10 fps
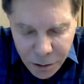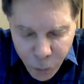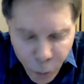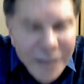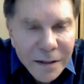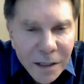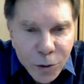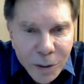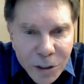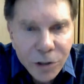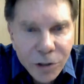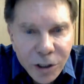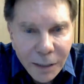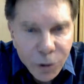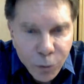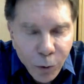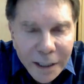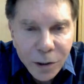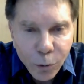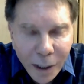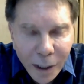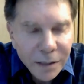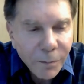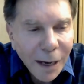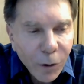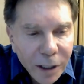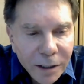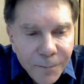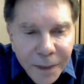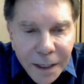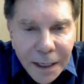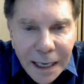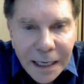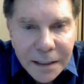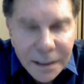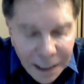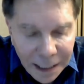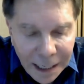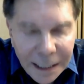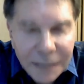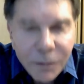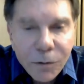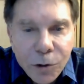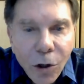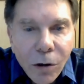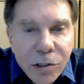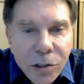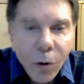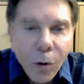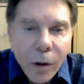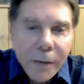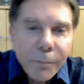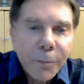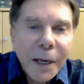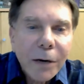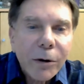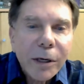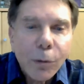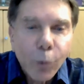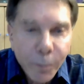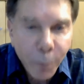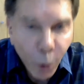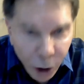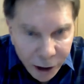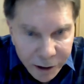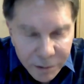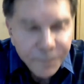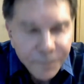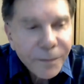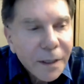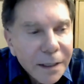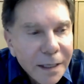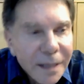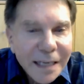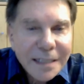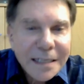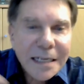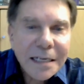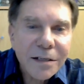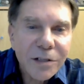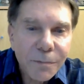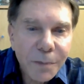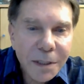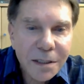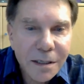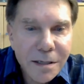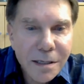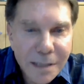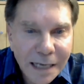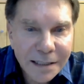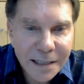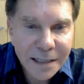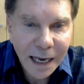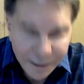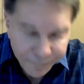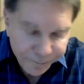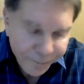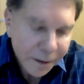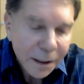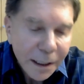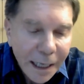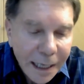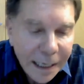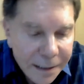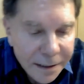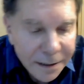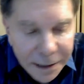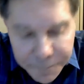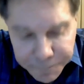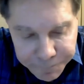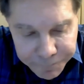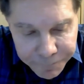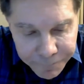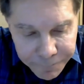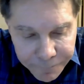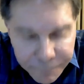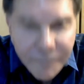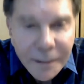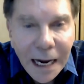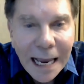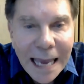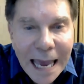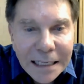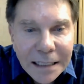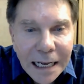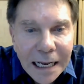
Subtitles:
read this research and I was ready to write about it. And I was also preparing a report that needed to be done the next day. And I had